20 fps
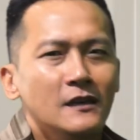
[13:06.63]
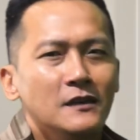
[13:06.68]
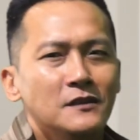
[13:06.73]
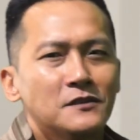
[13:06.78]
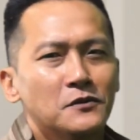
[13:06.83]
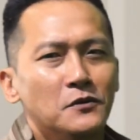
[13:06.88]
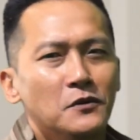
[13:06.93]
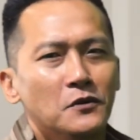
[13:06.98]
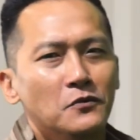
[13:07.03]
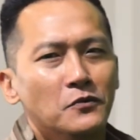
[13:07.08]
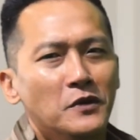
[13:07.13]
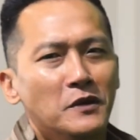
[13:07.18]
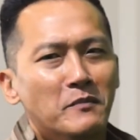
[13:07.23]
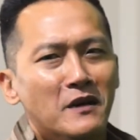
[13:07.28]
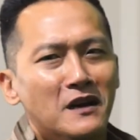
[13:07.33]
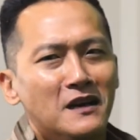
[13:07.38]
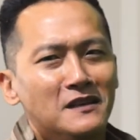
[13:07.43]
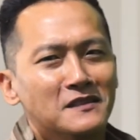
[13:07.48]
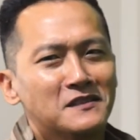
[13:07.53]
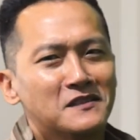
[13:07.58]
so we
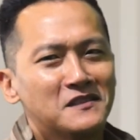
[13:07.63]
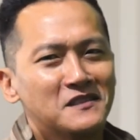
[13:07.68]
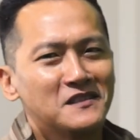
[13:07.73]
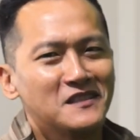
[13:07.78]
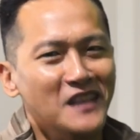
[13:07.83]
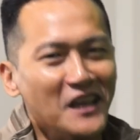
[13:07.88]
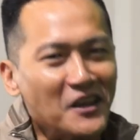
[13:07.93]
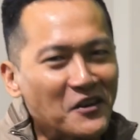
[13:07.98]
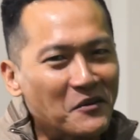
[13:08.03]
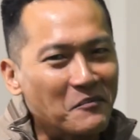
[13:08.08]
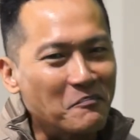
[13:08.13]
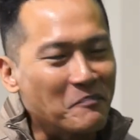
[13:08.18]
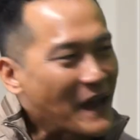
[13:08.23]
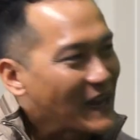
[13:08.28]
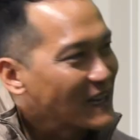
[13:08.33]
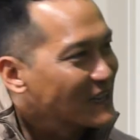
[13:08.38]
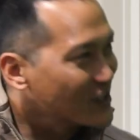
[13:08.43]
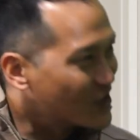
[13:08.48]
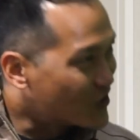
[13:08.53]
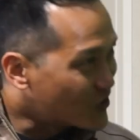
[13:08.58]
must take
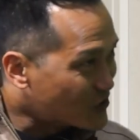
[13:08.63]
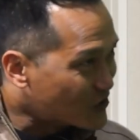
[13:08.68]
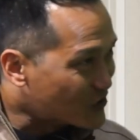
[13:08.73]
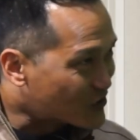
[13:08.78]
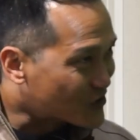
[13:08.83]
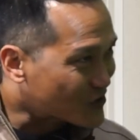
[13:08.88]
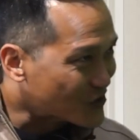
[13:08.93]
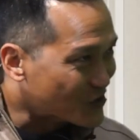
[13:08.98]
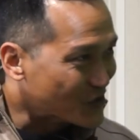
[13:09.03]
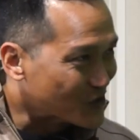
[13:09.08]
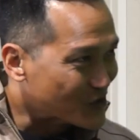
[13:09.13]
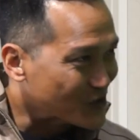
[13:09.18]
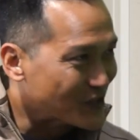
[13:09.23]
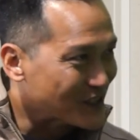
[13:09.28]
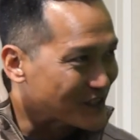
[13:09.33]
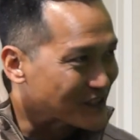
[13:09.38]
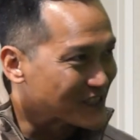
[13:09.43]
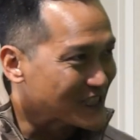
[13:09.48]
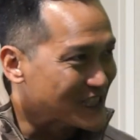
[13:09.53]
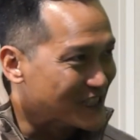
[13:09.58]
back the control to
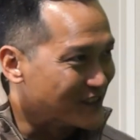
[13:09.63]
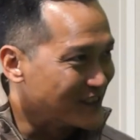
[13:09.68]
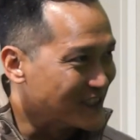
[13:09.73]
ourselves.